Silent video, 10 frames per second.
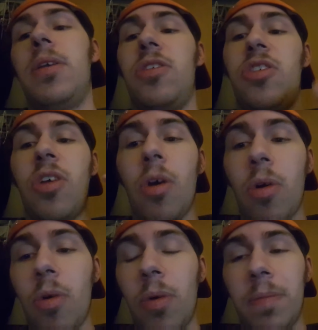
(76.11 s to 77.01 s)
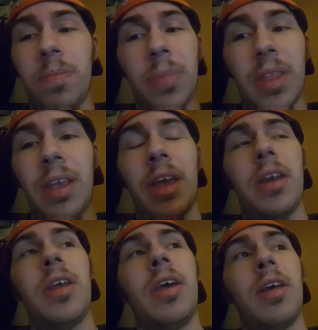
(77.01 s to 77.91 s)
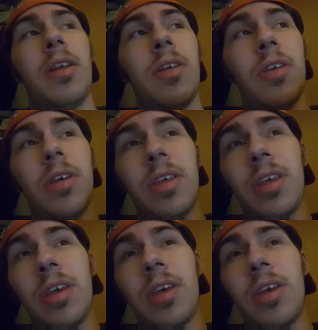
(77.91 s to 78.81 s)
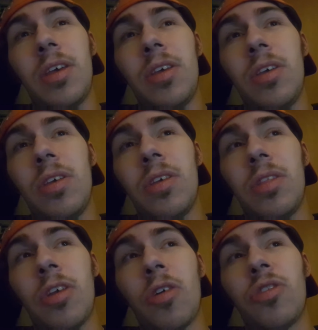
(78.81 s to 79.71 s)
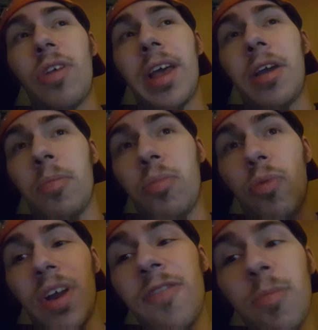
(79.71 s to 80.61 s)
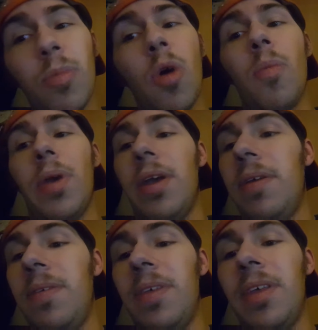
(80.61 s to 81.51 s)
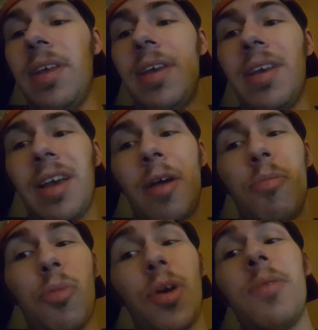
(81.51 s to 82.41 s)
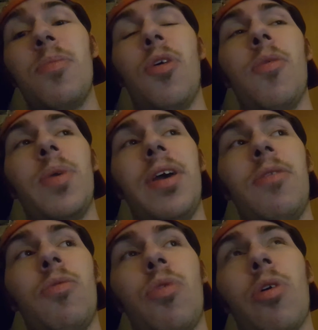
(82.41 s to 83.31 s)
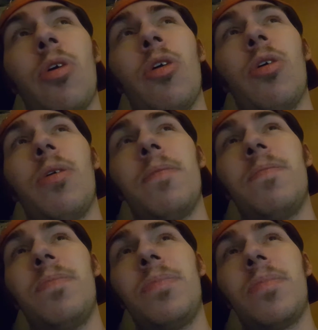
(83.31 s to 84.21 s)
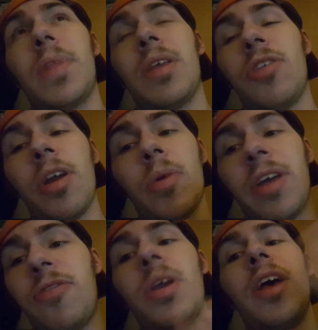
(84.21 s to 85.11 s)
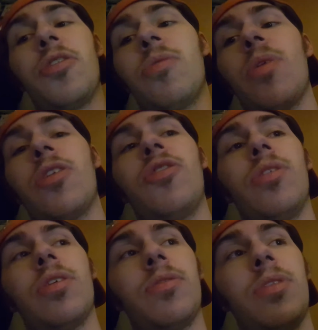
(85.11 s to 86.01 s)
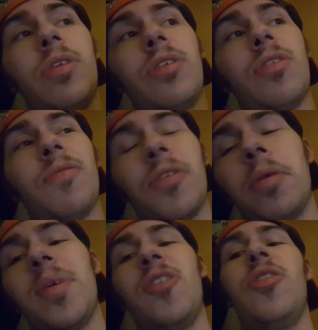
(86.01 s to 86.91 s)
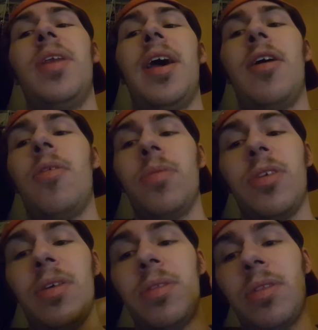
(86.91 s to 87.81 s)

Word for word: so and then there's like a brief moment a brief moment where technically, if you guys are watching on this on Funimation now, that